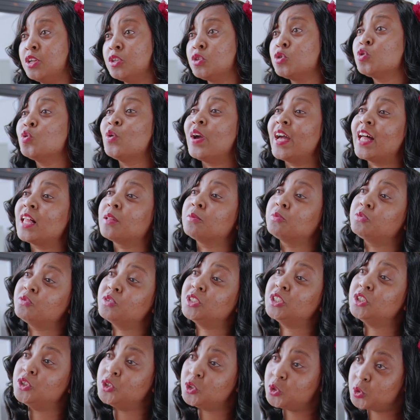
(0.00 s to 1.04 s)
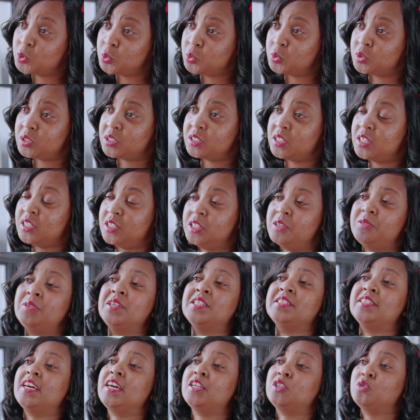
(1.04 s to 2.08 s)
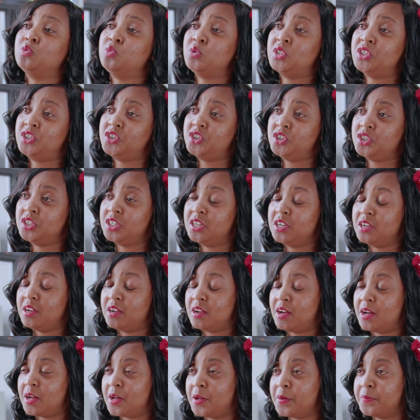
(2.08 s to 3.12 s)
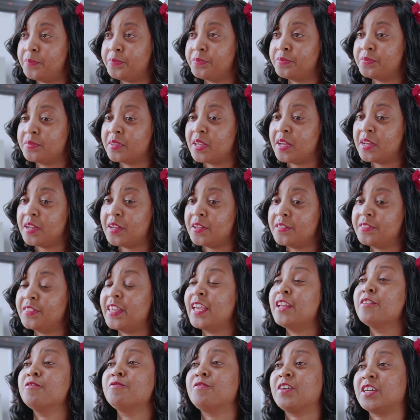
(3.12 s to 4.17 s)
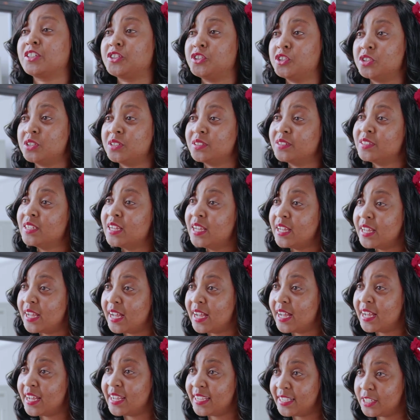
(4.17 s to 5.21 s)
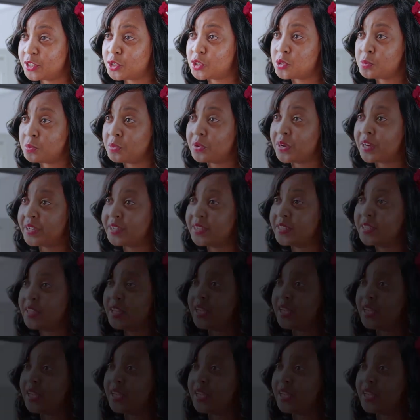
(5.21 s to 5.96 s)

to help reduce the rate at which the infection is spread.